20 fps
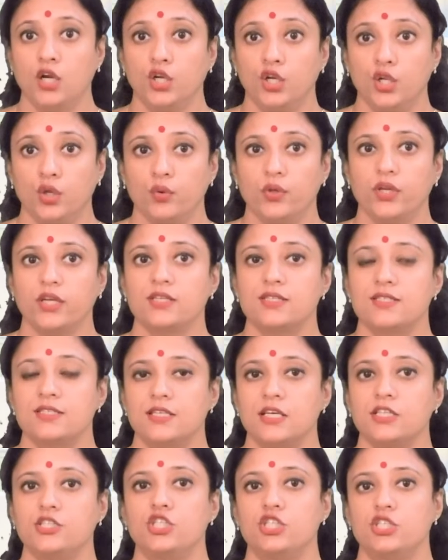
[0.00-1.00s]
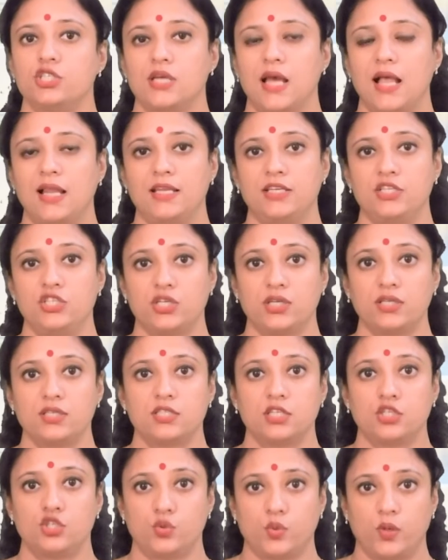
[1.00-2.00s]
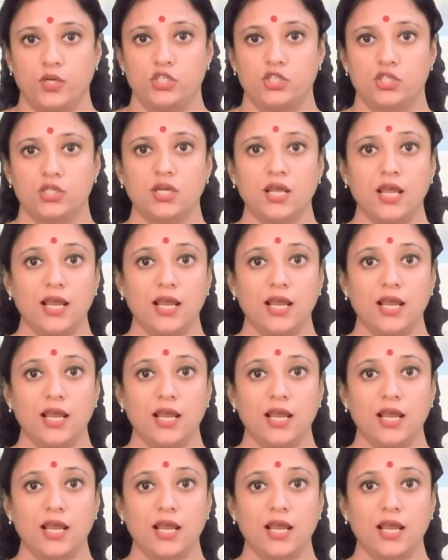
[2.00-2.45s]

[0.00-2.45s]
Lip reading: During such challenging situation,